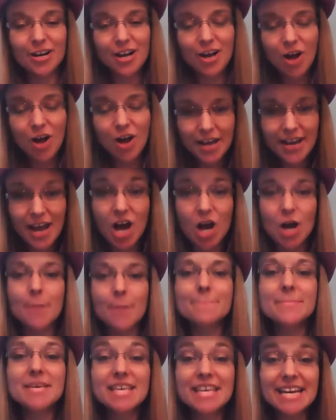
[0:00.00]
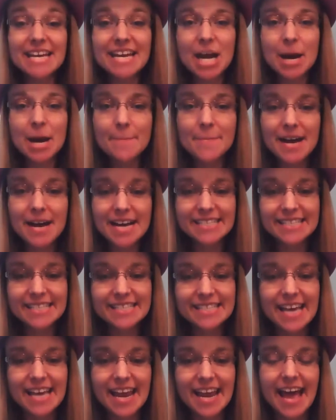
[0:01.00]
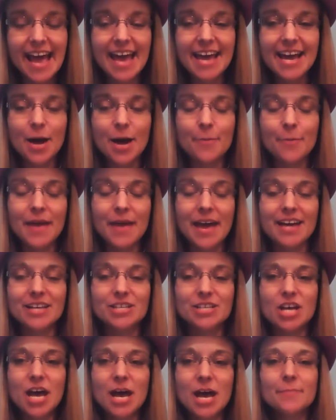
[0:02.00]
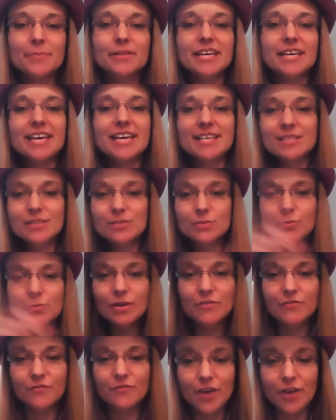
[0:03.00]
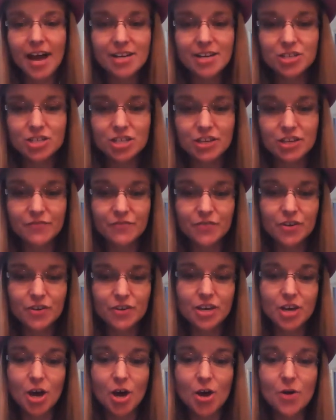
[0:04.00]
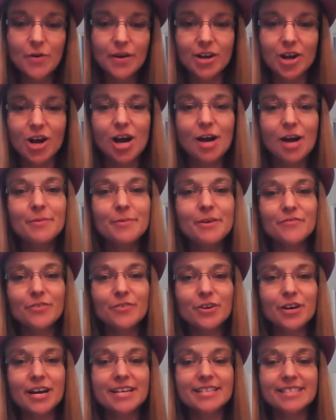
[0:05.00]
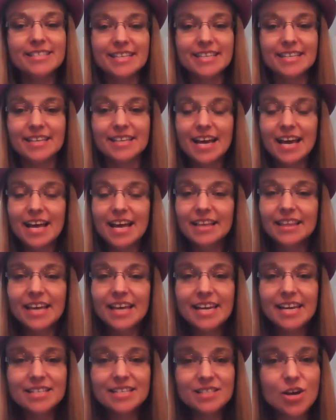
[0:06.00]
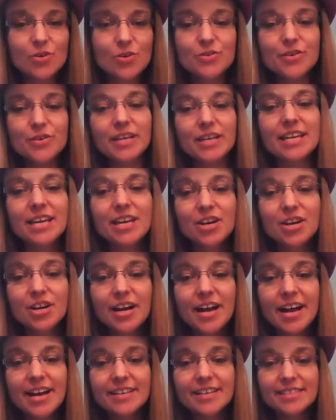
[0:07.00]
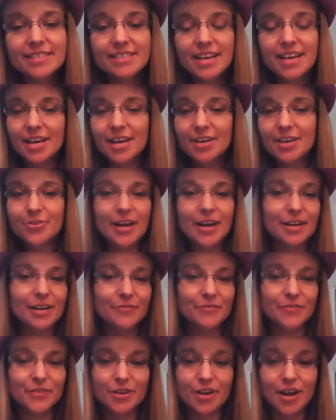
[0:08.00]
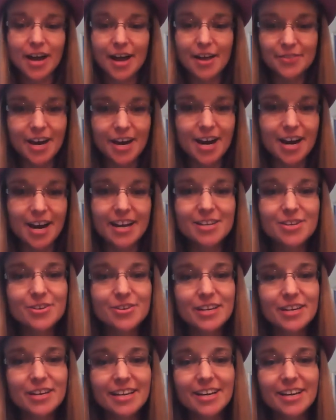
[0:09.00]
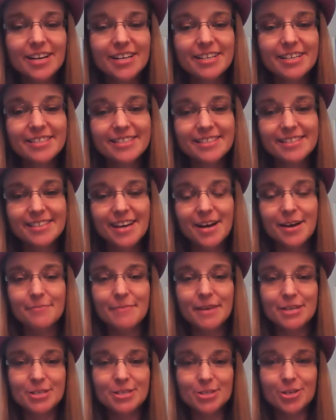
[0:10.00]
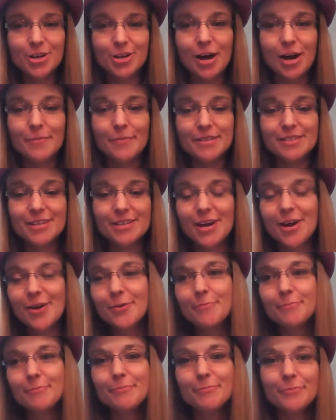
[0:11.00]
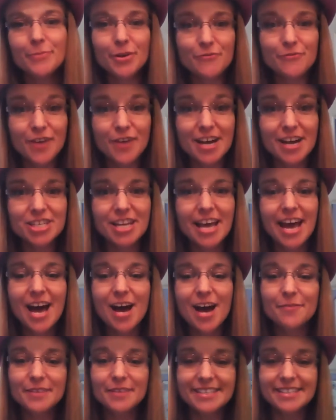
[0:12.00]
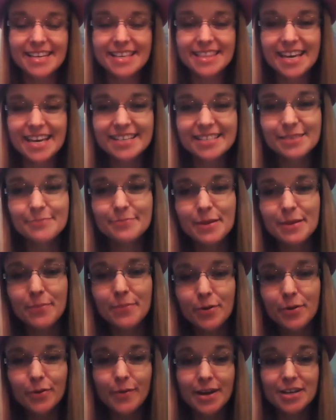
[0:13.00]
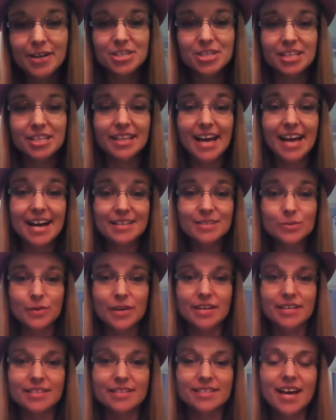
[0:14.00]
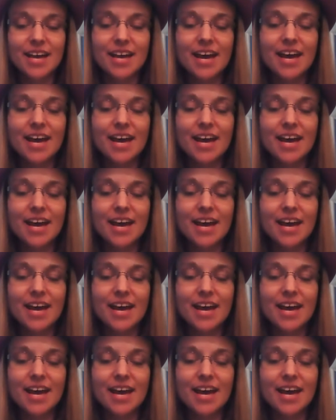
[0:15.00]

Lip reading: on our Millionaire Mindset Hangout page, please refresh. If you can go and comment for us and let us know you can hear us. Greta, if you're out there and you can hear us, make sure you comment to know. Refresh now, because I think some people were watching last week's,